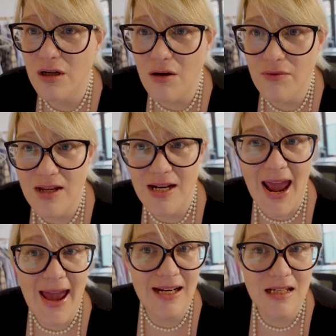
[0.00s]
enough in
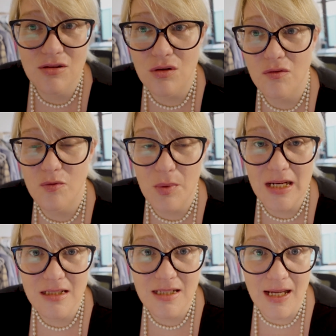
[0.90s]
any sort of
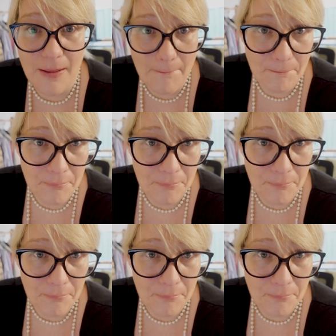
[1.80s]
ability